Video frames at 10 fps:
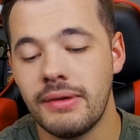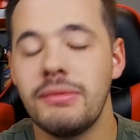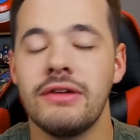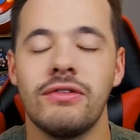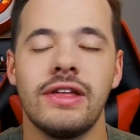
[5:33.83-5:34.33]

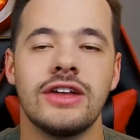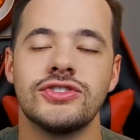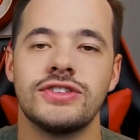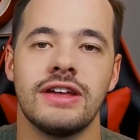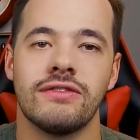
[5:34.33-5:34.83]
it'd be really
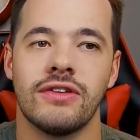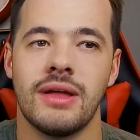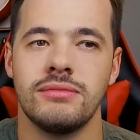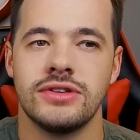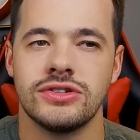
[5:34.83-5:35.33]
interesting for
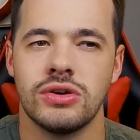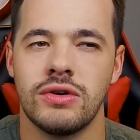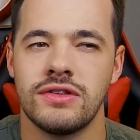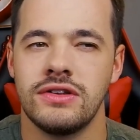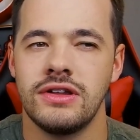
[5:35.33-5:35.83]
them to
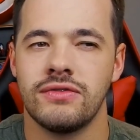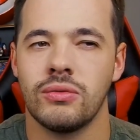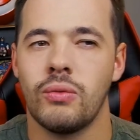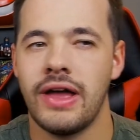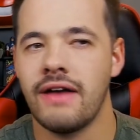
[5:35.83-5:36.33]
show us a
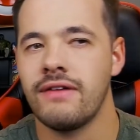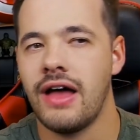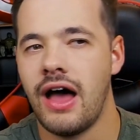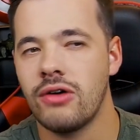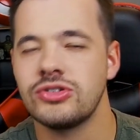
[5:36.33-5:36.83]
different way of
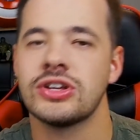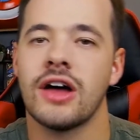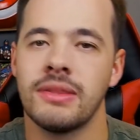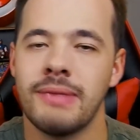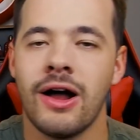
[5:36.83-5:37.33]
how she
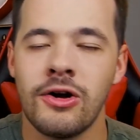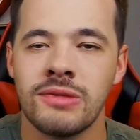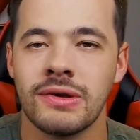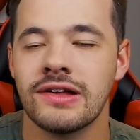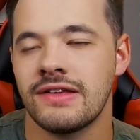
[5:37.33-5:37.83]
got the
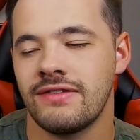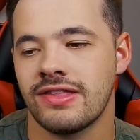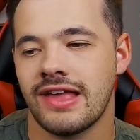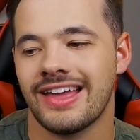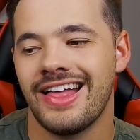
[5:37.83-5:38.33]
powers, because if
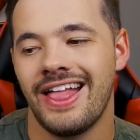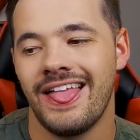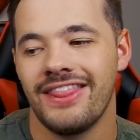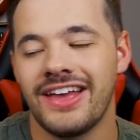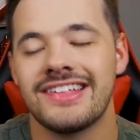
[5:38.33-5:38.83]
it's like
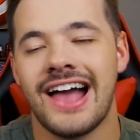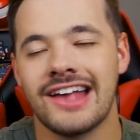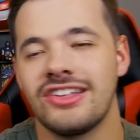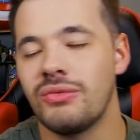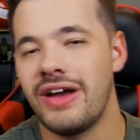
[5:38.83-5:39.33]
the
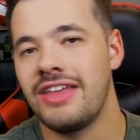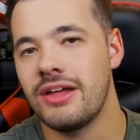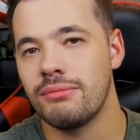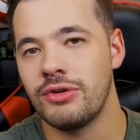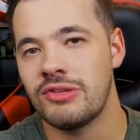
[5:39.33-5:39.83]
exact same way
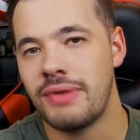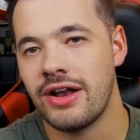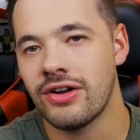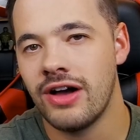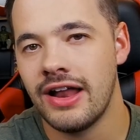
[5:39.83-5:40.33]
that Bruce
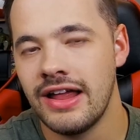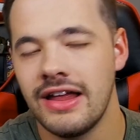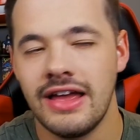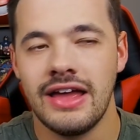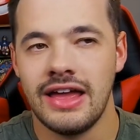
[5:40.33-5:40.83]
Banner got
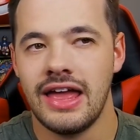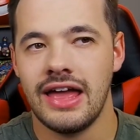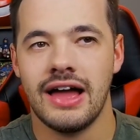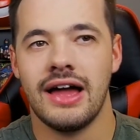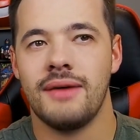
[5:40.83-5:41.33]
it,
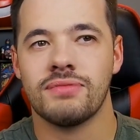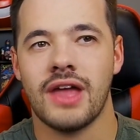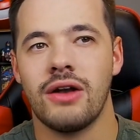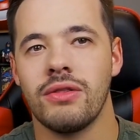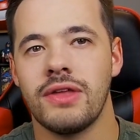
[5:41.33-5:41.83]
I
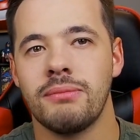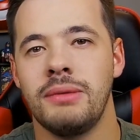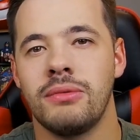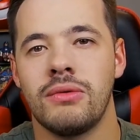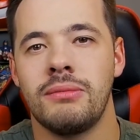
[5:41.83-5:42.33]
don't think
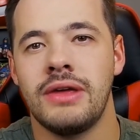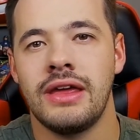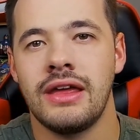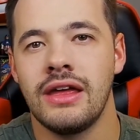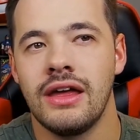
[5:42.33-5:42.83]
people would
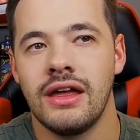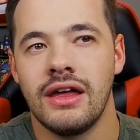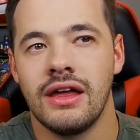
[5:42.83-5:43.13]
be